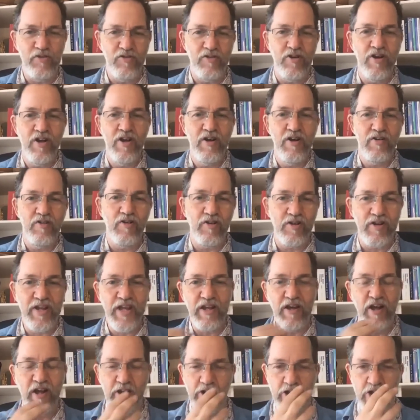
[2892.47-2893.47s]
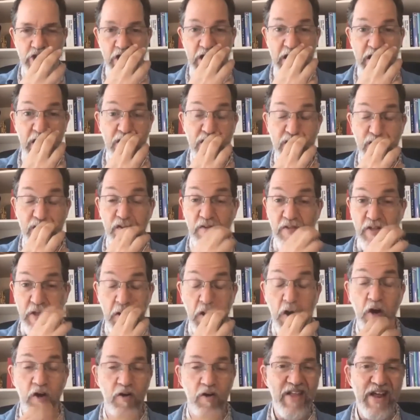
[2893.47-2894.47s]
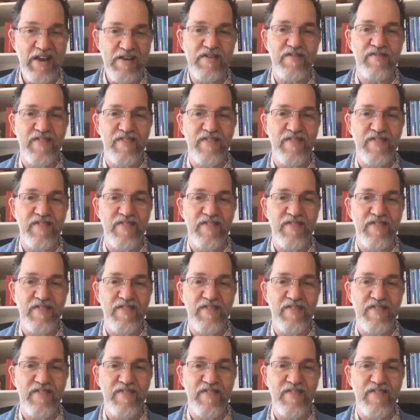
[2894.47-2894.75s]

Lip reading: or King Island cheese, and you think, oh, that's